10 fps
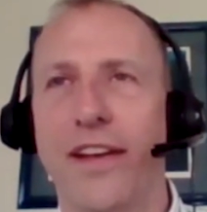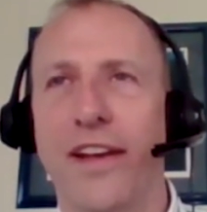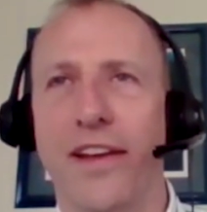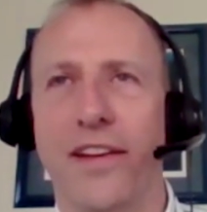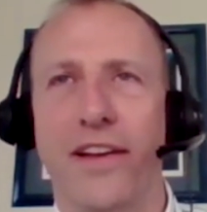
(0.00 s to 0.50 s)

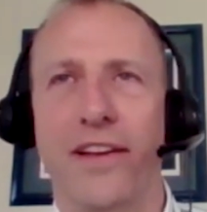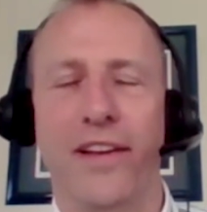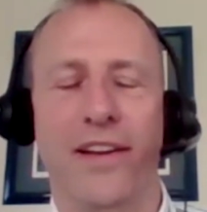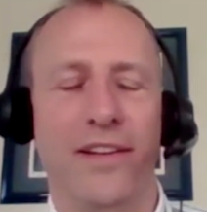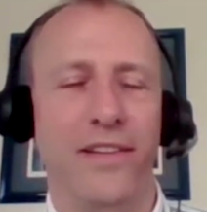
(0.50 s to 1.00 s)
And mm-hmm.
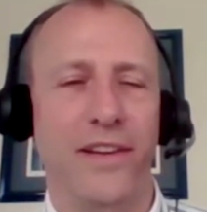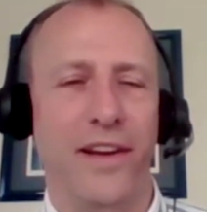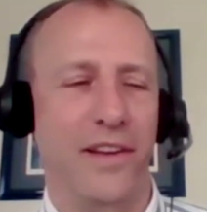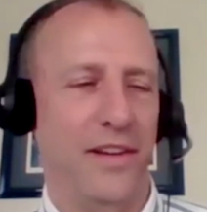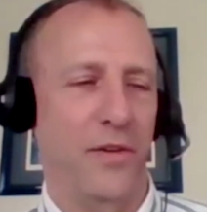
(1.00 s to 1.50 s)
I, uh,
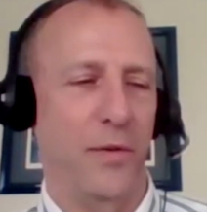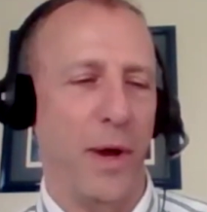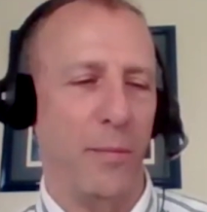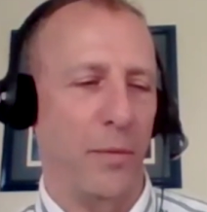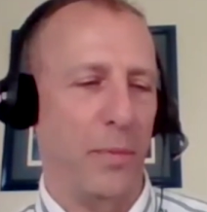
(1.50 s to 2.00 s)
I I
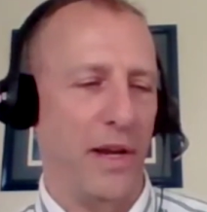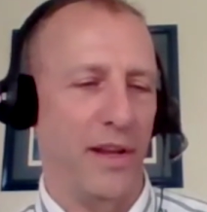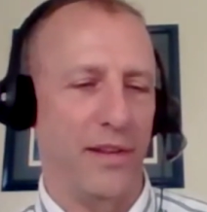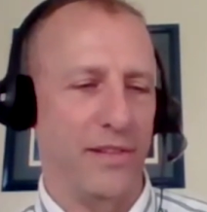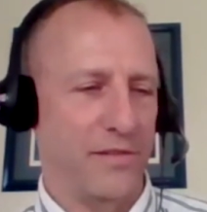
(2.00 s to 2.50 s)
remember
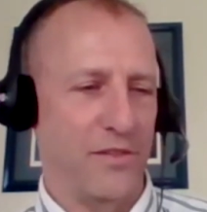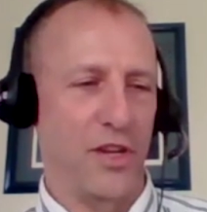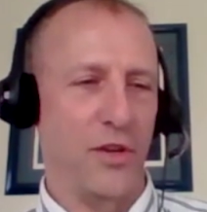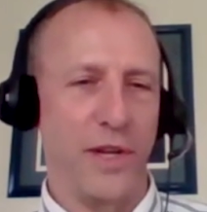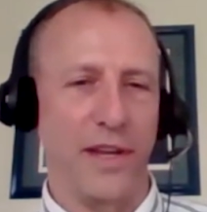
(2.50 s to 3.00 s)
being the
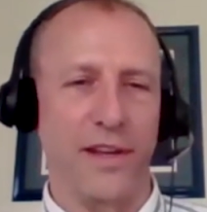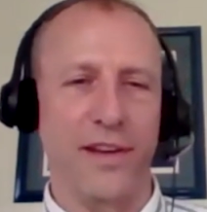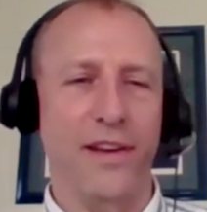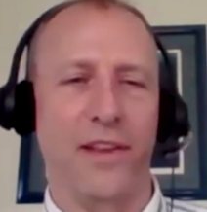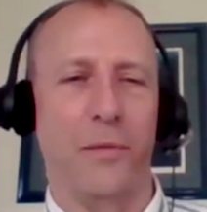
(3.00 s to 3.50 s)
new kid
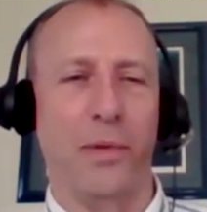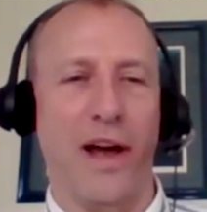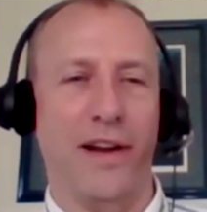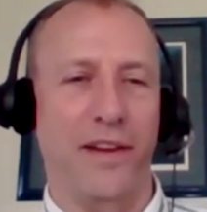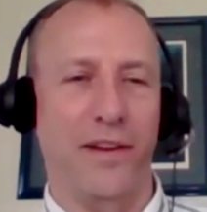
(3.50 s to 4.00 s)
on the block.